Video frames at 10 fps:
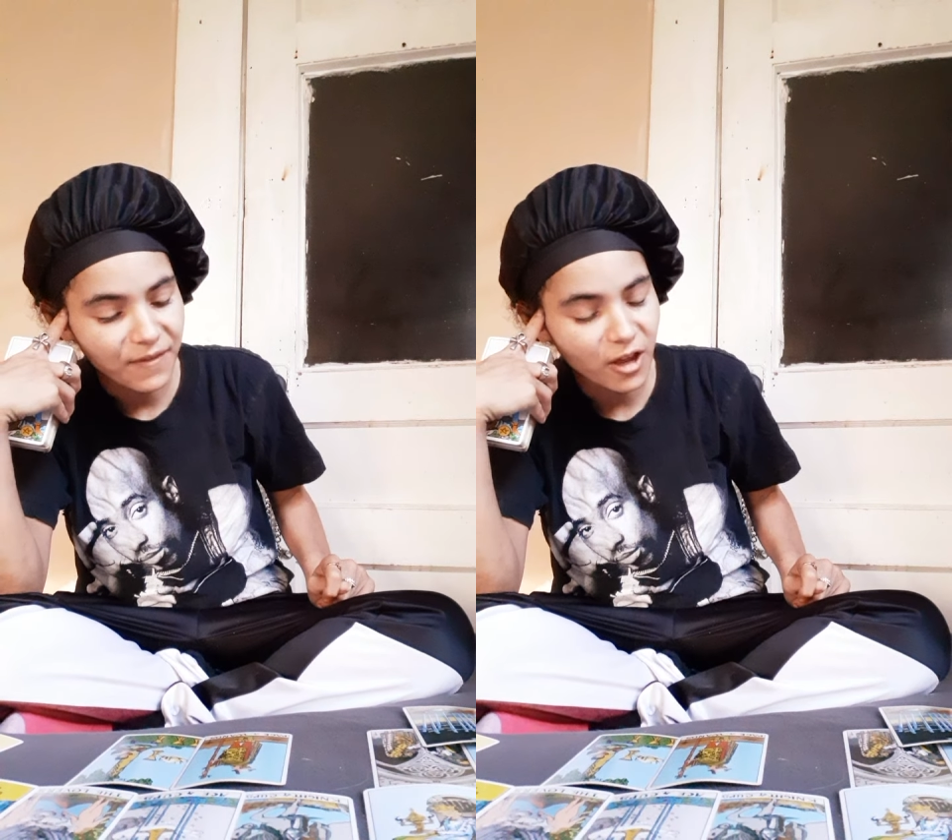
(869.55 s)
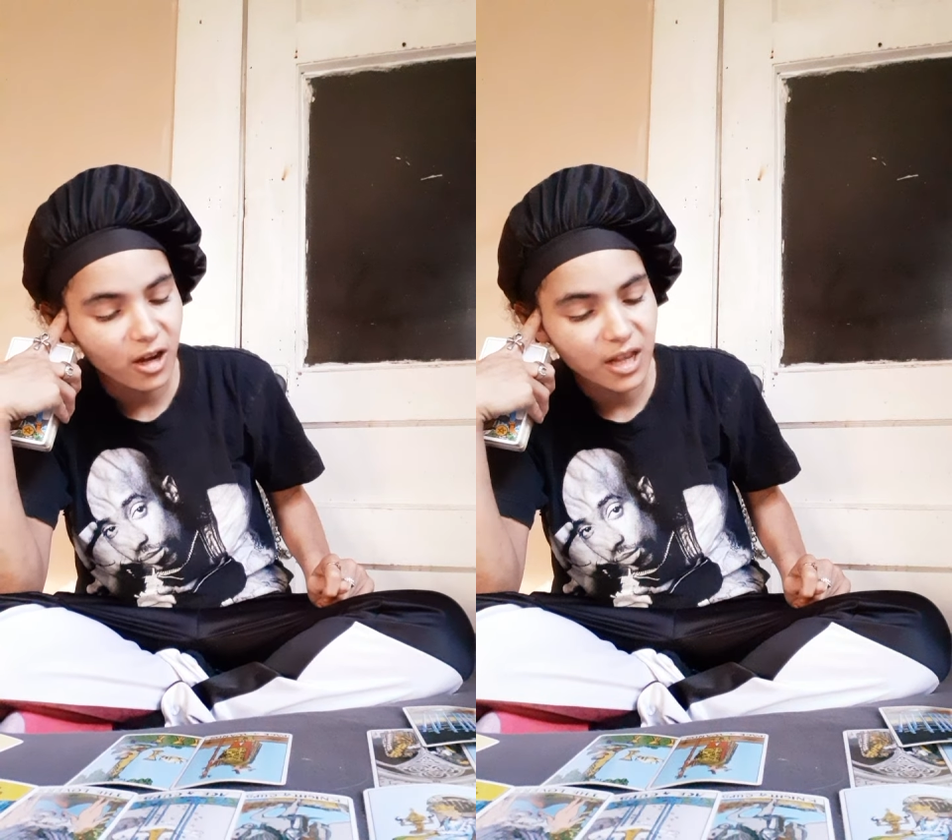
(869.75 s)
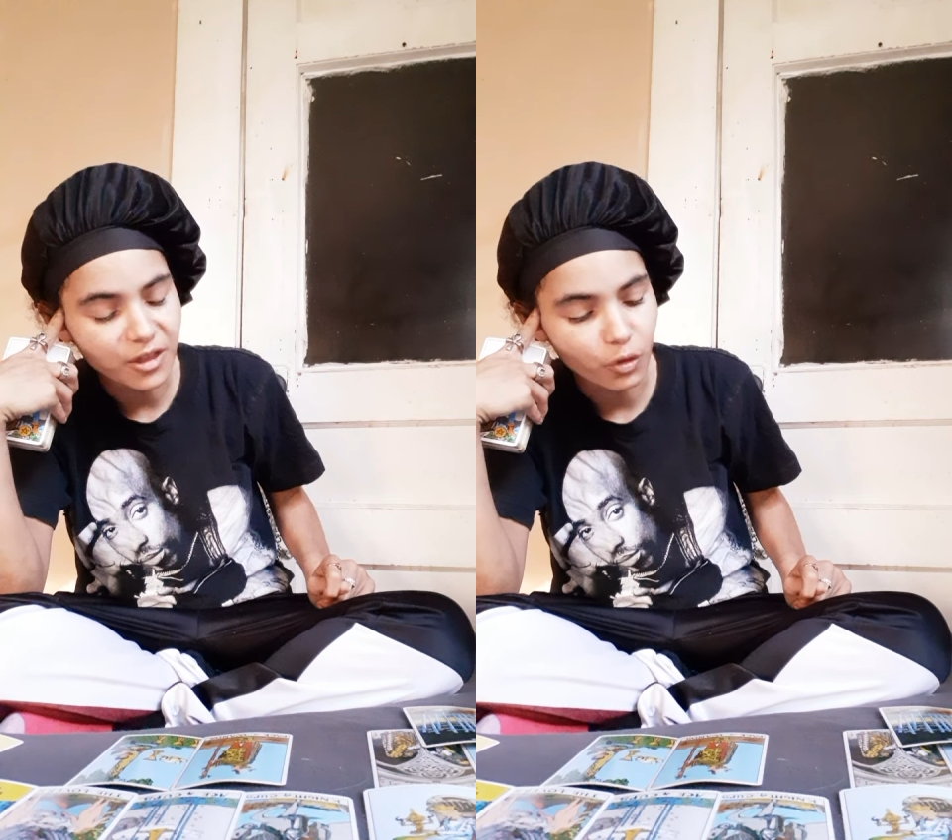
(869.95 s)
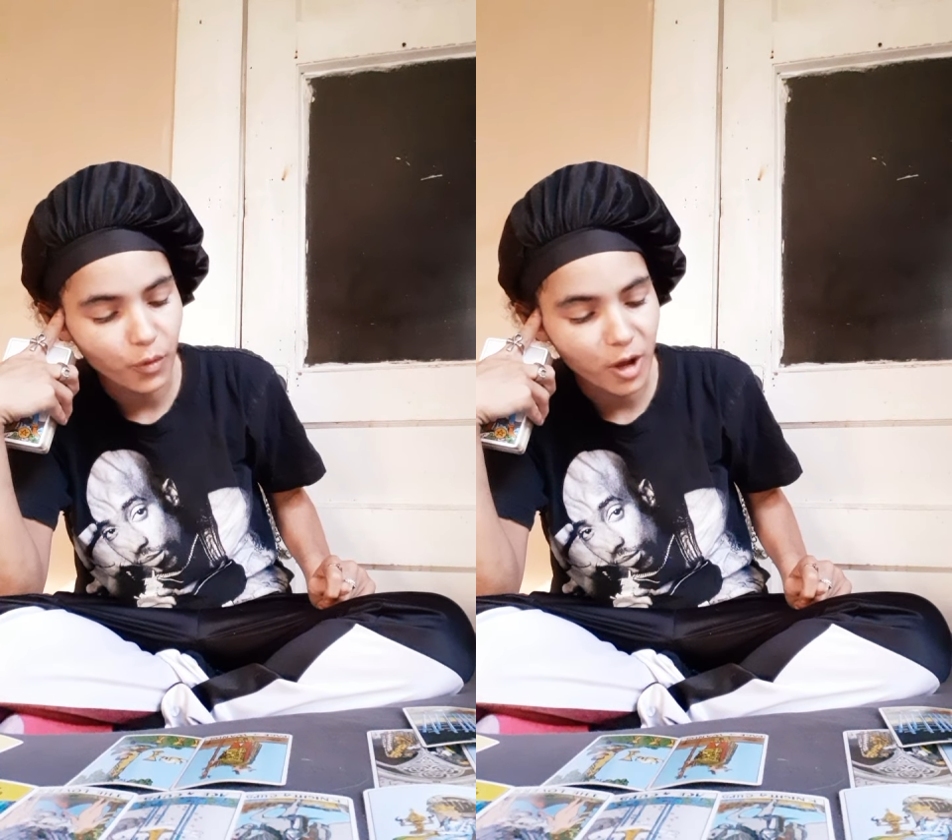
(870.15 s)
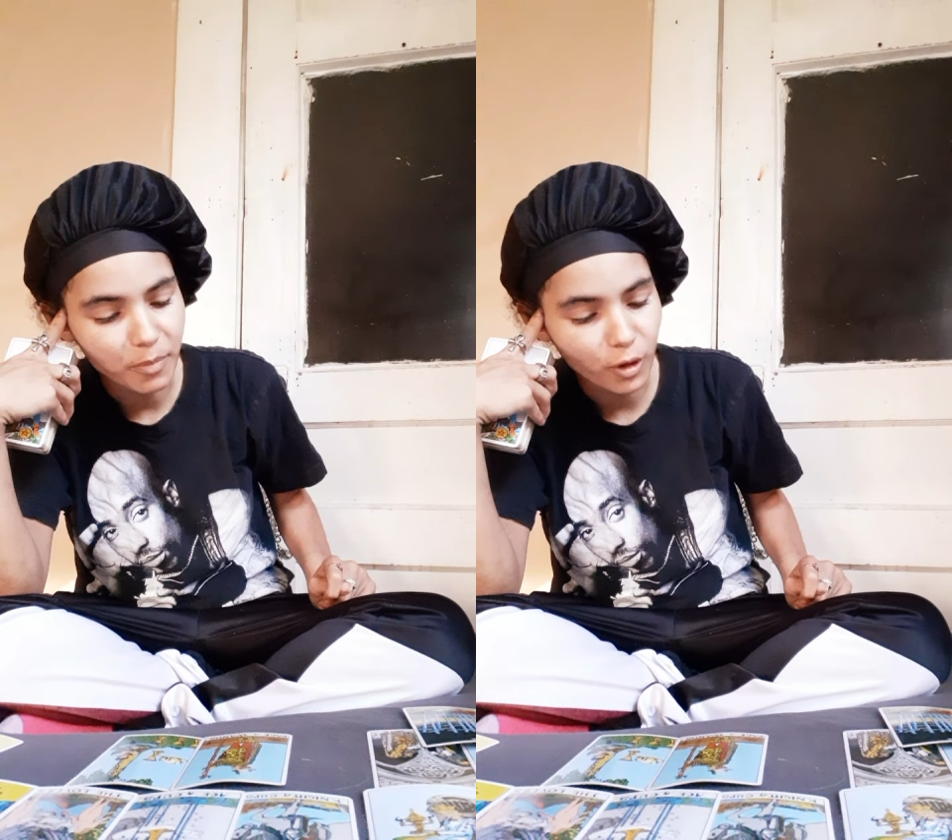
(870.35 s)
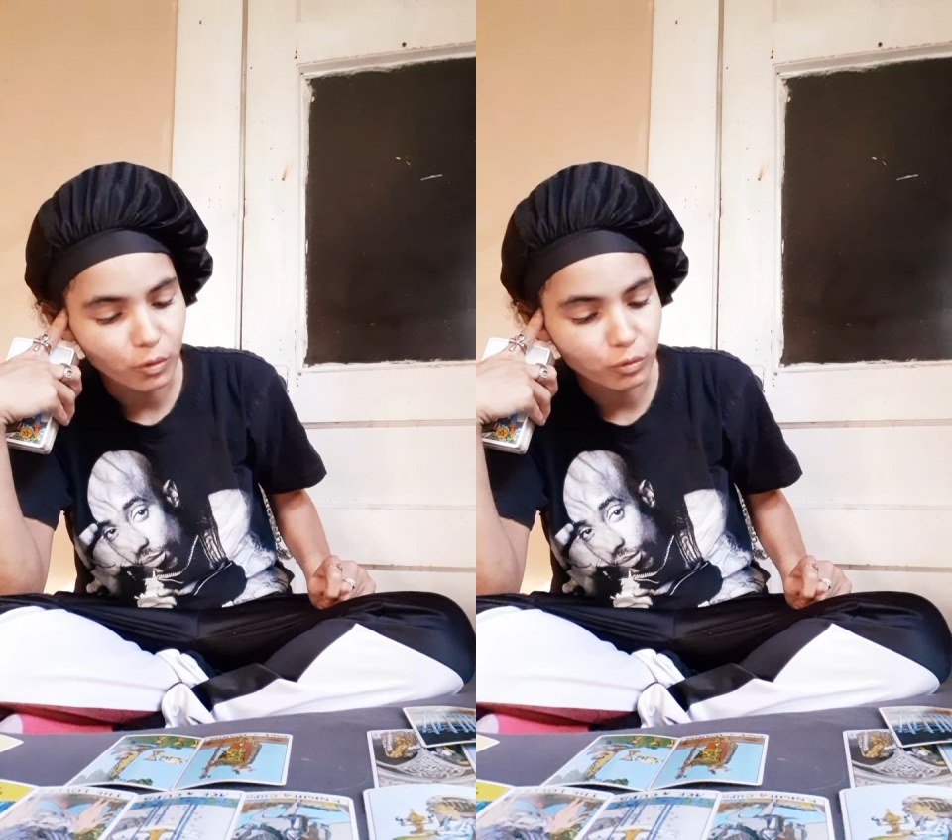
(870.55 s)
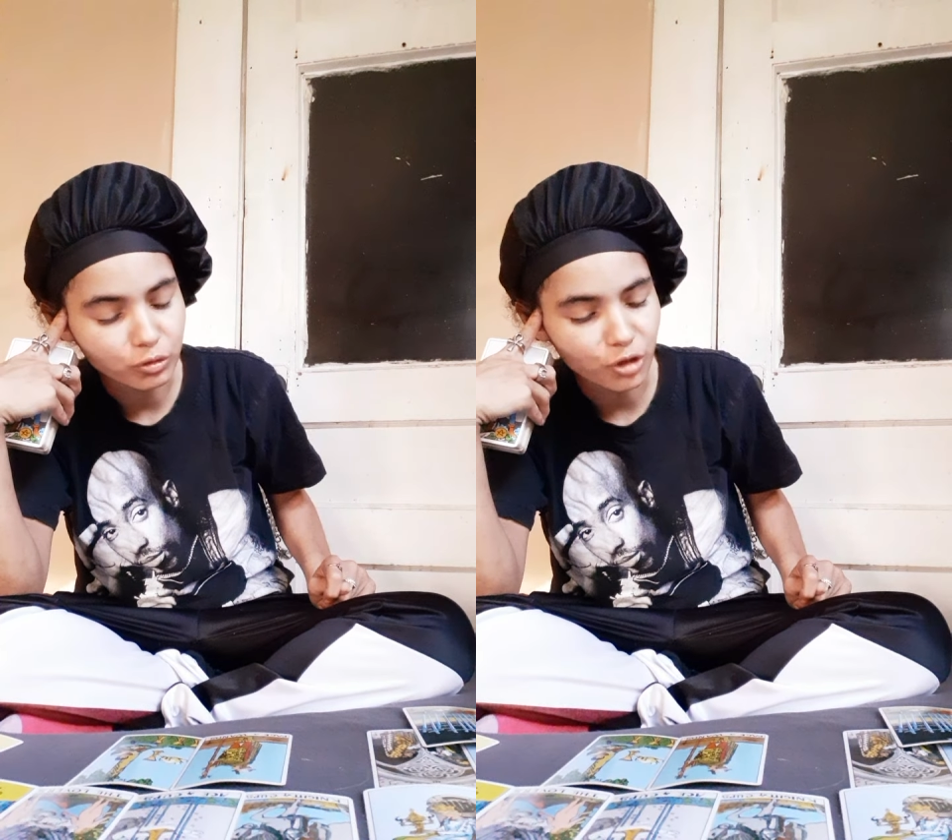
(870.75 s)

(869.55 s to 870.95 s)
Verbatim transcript: still need the Three of Pentacles,